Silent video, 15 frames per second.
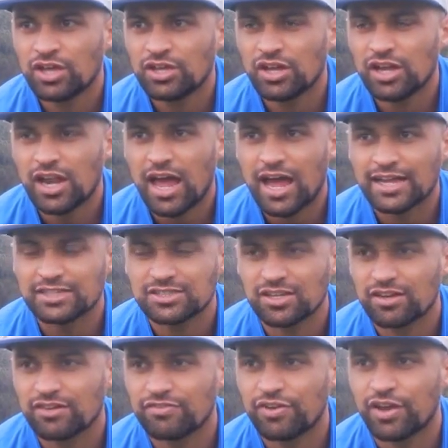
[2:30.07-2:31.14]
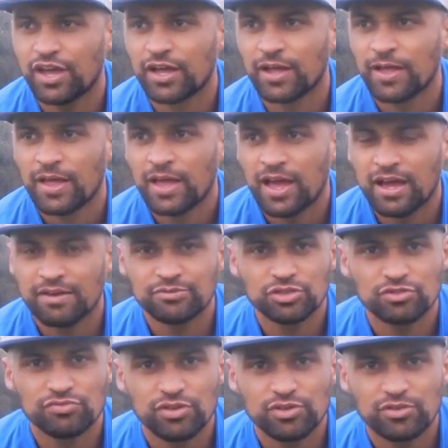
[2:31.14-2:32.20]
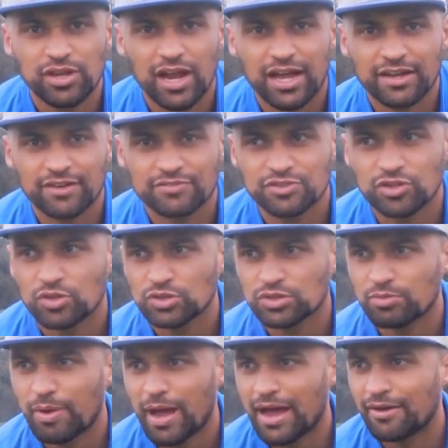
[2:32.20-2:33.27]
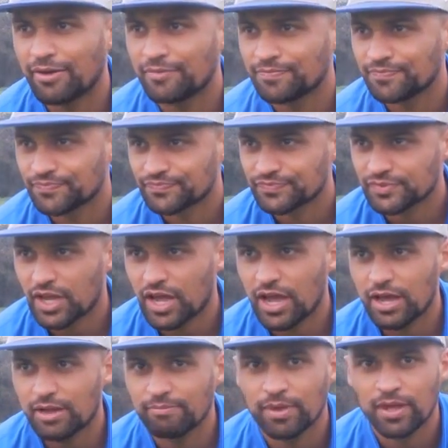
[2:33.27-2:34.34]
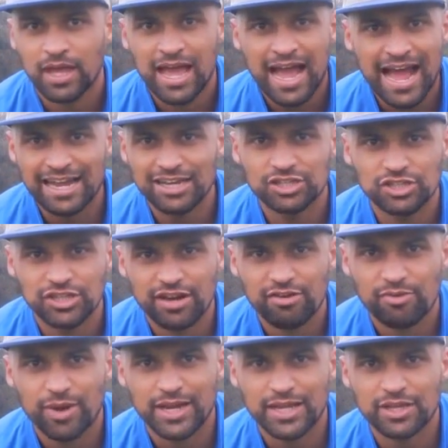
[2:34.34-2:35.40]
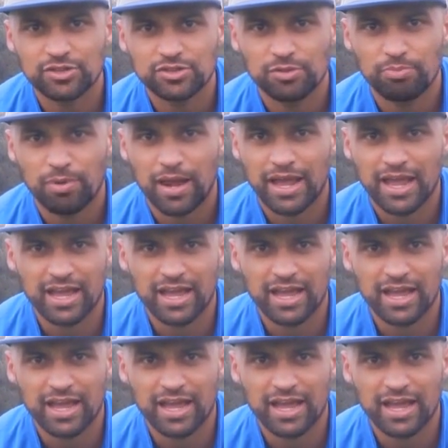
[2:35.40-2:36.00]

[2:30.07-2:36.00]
your likes of Giroud, like I've talked about, Alan Shearer when he used to play.